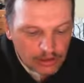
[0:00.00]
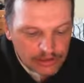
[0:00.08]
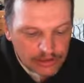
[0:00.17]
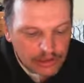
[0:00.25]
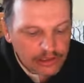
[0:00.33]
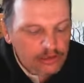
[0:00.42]

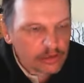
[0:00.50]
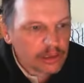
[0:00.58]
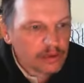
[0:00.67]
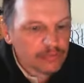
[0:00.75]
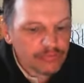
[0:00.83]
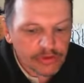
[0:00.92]
Today I'm
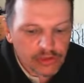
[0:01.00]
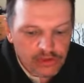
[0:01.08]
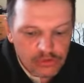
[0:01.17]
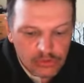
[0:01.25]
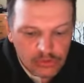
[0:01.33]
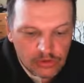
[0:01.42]
going to bring
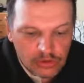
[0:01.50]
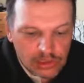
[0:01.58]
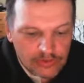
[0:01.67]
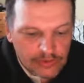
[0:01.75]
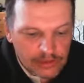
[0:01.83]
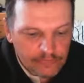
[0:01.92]
you
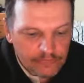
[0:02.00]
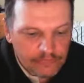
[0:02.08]
another